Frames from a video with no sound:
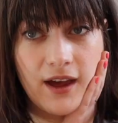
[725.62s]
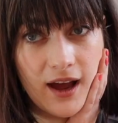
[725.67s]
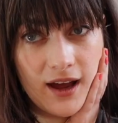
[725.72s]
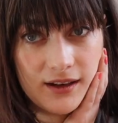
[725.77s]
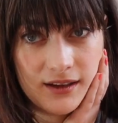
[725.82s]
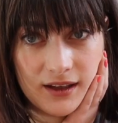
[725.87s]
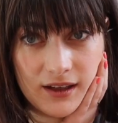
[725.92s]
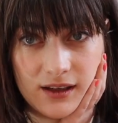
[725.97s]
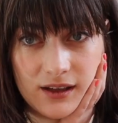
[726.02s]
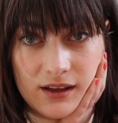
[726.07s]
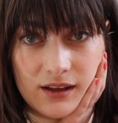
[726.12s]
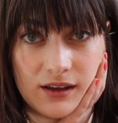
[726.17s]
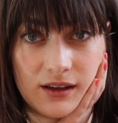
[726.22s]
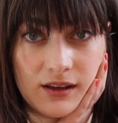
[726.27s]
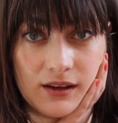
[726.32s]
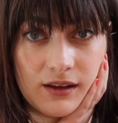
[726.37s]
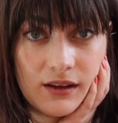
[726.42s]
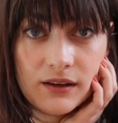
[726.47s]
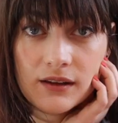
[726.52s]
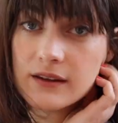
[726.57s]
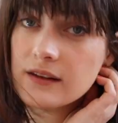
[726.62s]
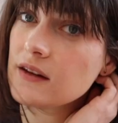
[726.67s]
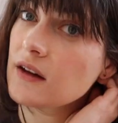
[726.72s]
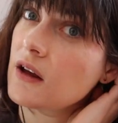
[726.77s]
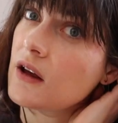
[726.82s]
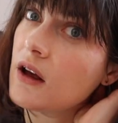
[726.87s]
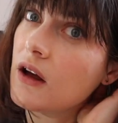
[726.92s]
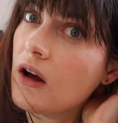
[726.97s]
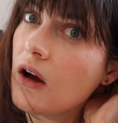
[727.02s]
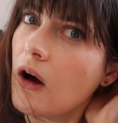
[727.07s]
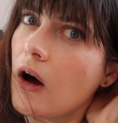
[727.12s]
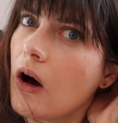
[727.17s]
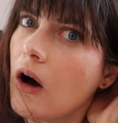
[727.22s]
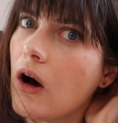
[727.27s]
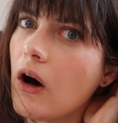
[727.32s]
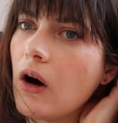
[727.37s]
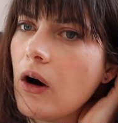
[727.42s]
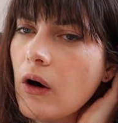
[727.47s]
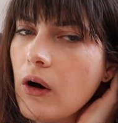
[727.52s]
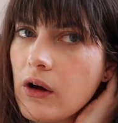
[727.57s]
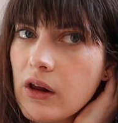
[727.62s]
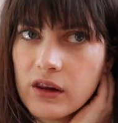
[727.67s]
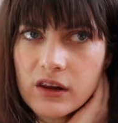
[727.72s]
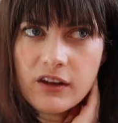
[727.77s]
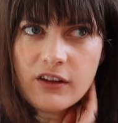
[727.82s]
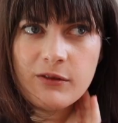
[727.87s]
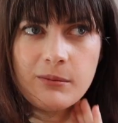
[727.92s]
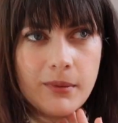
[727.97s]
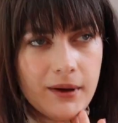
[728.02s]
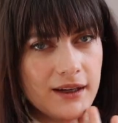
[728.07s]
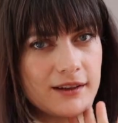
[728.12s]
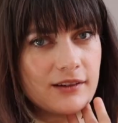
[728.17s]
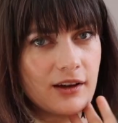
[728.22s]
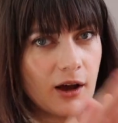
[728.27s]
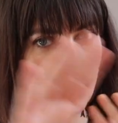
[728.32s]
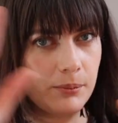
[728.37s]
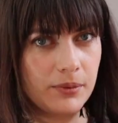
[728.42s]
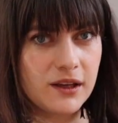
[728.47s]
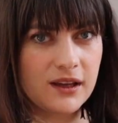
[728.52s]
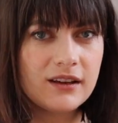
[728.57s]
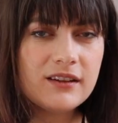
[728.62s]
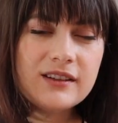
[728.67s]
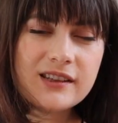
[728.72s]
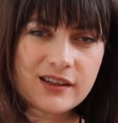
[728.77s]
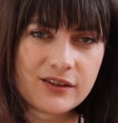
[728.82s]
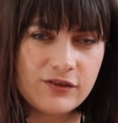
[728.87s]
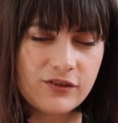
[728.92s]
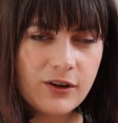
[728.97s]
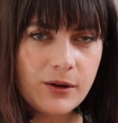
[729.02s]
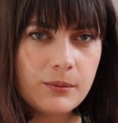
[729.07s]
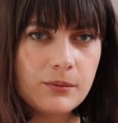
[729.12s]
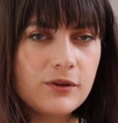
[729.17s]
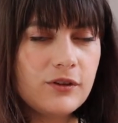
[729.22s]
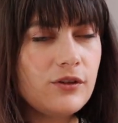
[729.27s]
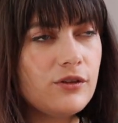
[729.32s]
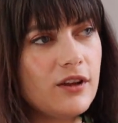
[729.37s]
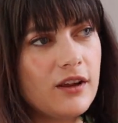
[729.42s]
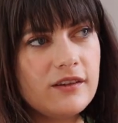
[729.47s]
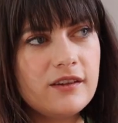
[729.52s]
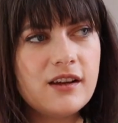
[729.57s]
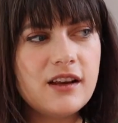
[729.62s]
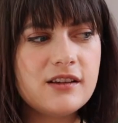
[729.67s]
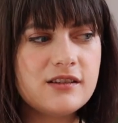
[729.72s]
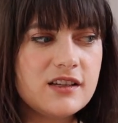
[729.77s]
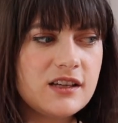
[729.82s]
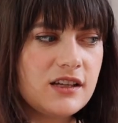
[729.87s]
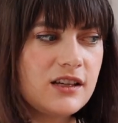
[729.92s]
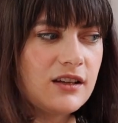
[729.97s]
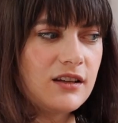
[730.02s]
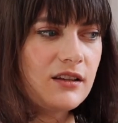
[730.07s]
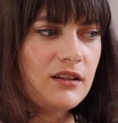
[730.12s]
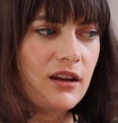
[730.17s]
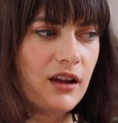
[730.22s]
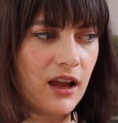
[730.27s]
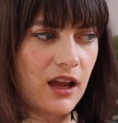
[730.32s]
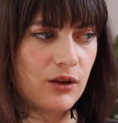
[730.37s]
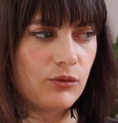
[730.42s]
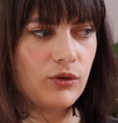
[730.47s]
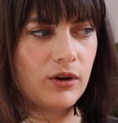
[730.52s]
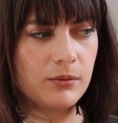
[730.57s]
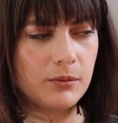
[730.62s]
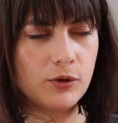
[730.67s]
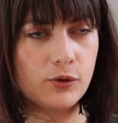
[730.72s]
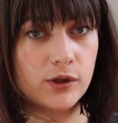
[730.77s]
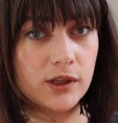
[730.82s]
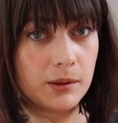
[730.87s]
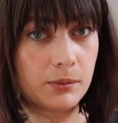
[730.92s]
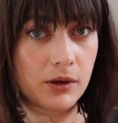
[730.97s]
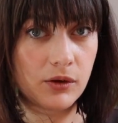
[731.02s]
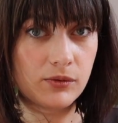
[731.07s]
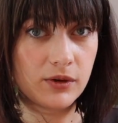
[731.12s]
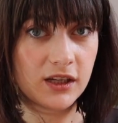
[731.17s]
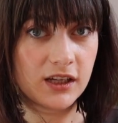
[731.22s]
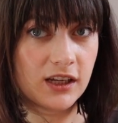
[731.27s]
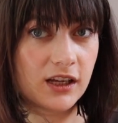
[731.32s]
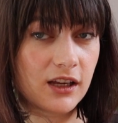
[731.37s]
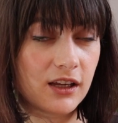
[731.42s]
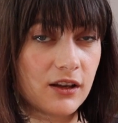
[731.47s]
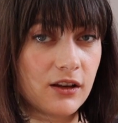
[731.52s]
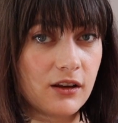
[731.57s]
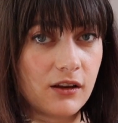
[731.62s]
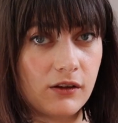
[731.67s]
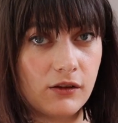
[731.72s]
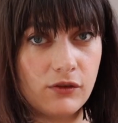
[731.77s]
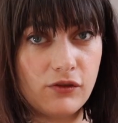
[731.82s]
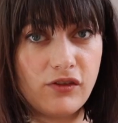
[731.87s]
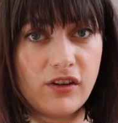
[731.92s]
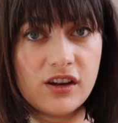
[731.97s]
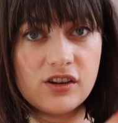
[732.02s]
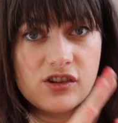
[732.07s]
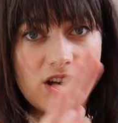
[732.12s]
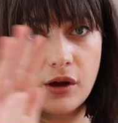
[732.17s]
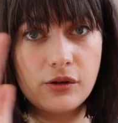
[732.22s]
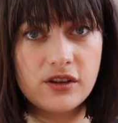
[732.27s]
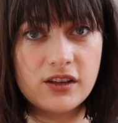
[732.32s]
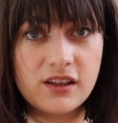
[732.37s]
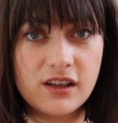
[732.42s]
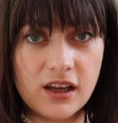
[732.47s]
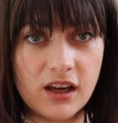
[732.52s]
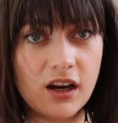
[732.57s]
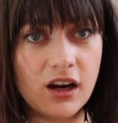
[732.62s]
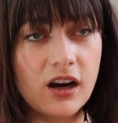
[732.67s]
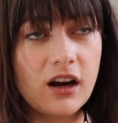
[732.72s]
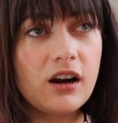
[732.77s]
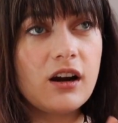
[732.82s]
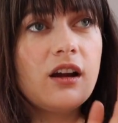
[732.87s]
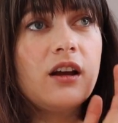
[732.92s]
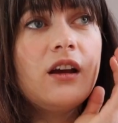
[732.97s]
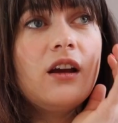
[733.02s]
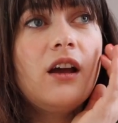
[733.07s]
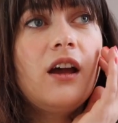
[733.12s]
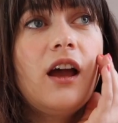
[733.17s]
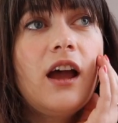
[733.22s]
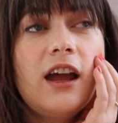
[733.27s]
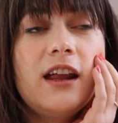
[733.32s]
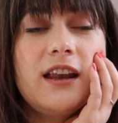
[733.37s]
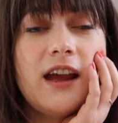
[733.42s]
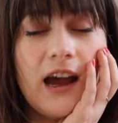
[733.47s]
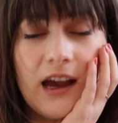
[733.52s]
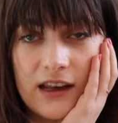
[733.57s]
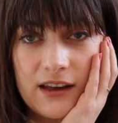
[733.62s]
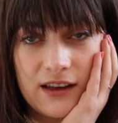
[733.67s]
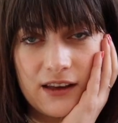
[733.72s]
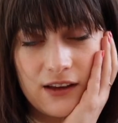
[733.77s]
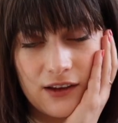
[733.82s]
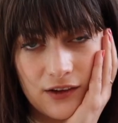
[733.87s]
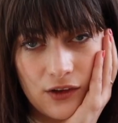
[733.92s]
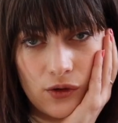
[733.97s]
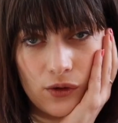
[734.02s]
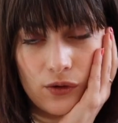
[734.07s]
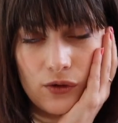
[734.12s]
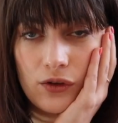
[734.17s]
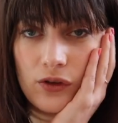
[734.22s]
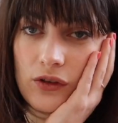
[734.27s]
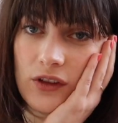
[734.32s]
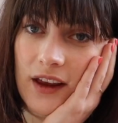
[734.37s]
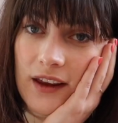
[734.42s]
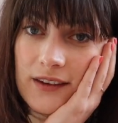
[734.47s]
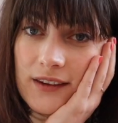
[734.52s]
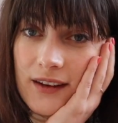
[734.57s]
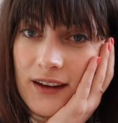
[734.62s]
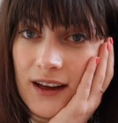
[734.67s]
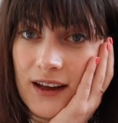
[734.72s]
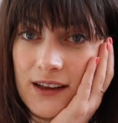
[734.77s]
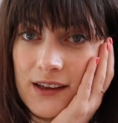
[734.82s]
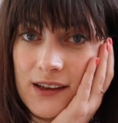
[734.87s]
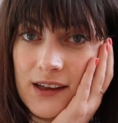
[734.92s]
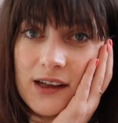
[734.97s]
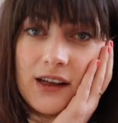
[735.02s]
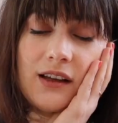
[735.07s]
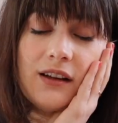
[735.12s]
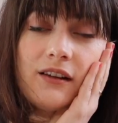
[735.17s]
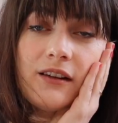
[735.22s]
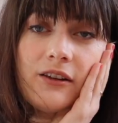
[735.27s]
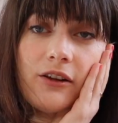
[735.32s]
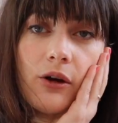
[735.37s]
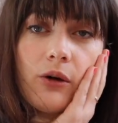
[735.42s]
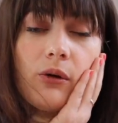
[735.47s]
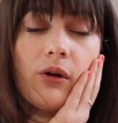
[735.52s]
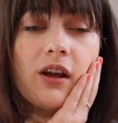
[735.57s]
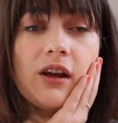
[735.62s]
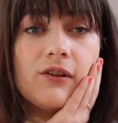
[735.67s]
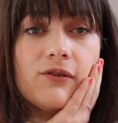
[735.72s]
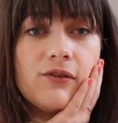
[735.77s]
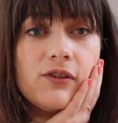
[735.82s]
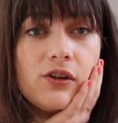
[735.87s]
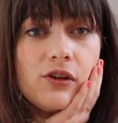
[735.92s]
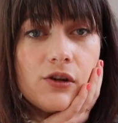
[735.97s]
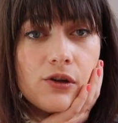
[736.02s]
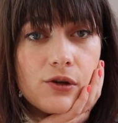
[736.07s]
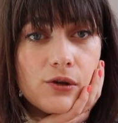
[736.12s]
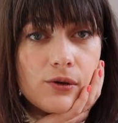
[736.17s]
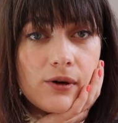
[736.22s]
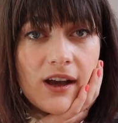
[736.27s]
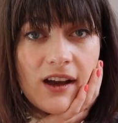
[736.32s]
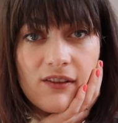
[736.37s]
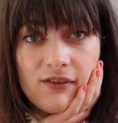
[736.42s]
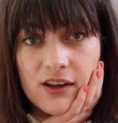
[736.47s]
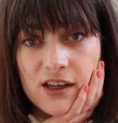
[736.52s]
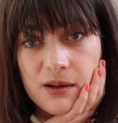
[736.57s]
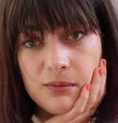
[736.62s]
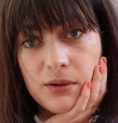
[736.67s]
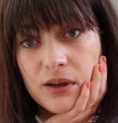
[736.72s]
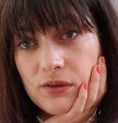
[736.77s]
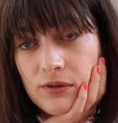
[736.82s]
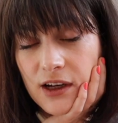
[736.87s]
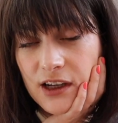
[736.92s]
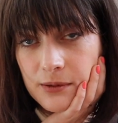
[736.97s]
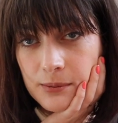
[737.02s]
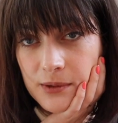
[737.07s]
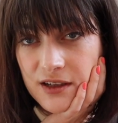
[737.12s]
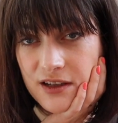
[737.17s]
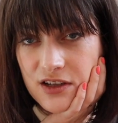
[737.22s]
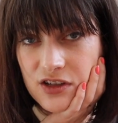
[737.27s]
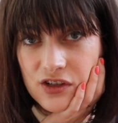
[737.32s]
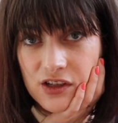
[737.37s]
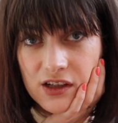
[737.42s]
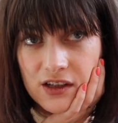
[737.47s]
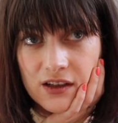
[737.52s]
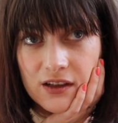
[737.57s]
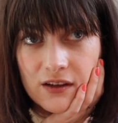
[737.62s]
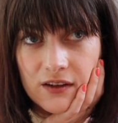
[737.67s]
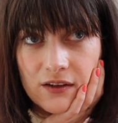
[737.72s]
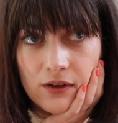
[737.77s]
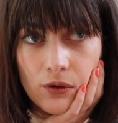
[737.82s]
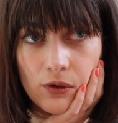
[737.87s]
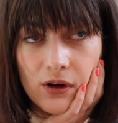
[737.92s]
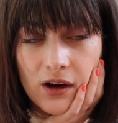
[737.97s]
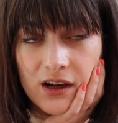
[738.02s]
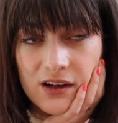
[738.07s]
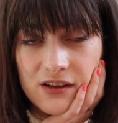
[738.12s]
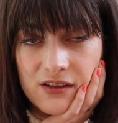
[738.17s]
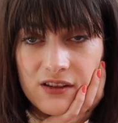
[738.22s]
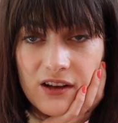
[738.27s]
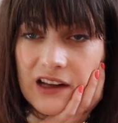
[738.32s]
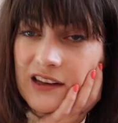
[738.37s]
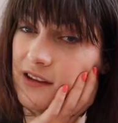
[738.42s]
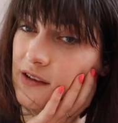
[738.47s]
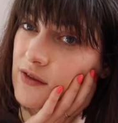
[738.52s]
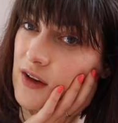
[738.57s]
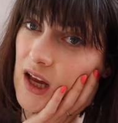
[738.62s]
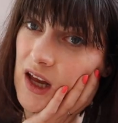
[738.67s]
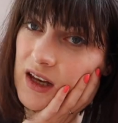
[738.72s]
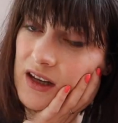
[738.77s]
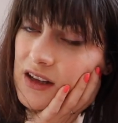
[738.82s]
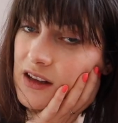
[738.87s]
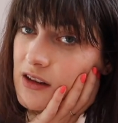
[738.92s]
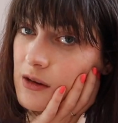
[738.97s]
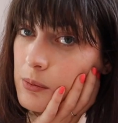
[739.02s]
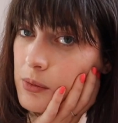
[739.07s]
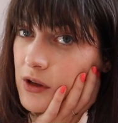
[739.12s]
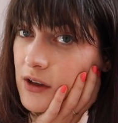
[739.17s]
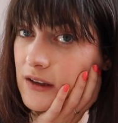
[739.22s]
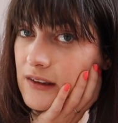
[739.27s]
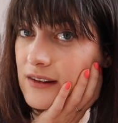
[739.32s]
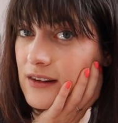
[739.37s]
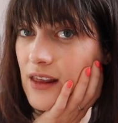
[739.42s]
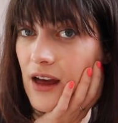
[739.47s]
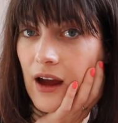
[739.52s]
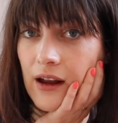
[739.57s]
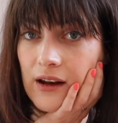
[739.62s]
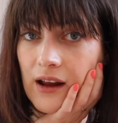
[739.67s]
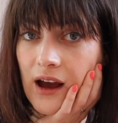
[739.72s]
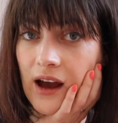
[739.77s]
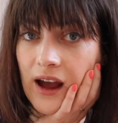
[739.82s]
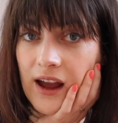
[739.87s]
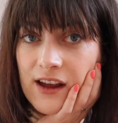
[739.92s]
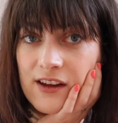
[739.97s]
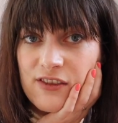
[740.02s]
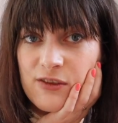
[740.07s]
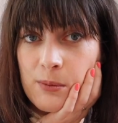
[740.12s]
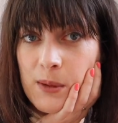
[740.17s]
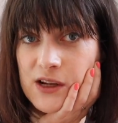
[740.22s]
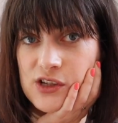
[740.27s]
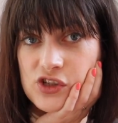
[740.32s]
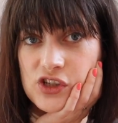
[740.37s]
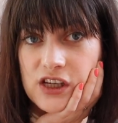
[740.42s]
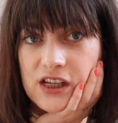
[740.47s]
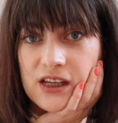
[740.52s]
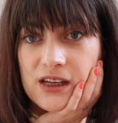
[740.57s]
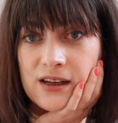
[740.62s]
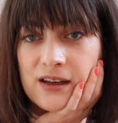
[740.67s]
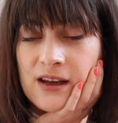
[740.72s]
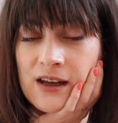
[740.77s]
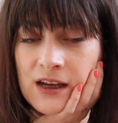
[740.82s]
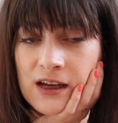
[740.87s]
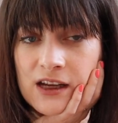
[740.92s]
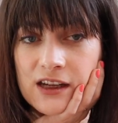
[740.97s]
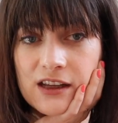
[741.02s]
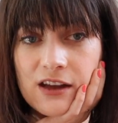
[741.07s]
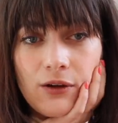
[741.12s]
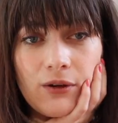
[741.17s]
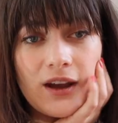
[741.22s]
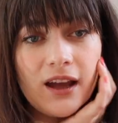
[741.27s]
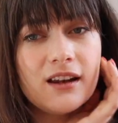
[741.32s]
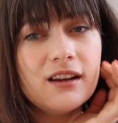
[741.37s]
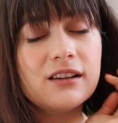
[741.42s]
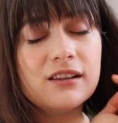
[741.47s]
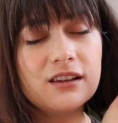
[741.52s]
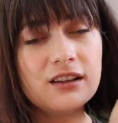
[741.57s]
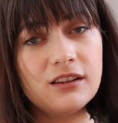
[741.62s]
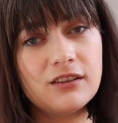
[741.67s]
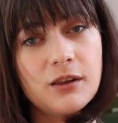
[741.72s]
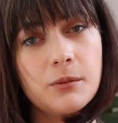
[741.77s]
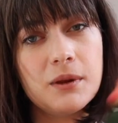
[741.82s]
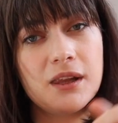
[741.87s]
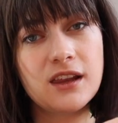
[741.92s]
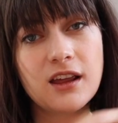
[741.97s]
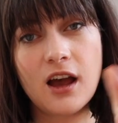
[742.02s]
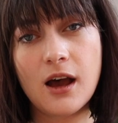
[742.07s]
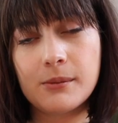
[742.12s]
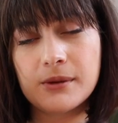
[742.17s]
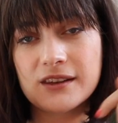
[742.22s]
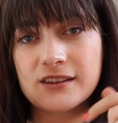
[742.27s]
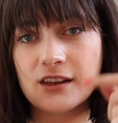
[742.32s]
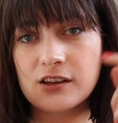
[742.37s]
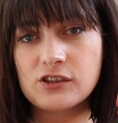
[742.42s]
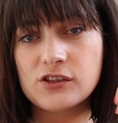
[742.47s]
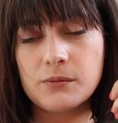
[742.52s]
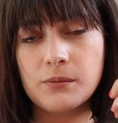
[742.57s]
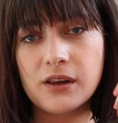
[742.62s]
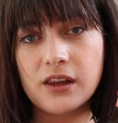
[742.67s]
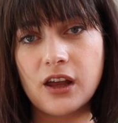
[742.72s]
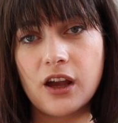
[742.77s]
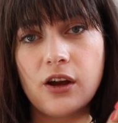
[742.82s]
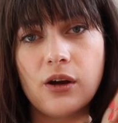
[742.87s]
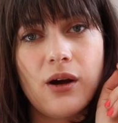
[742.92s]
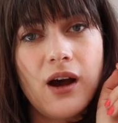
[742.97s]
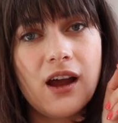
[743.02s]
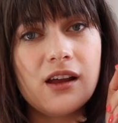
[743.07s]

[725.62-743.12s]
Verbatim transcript: that is all of my top picks from 2018 and what I'm going to be reading to finish out the year and head into 2019. So if you have any book recommendations or any thoughts on any of the books that I've mentioned, go ahead and leave them in the comment section below.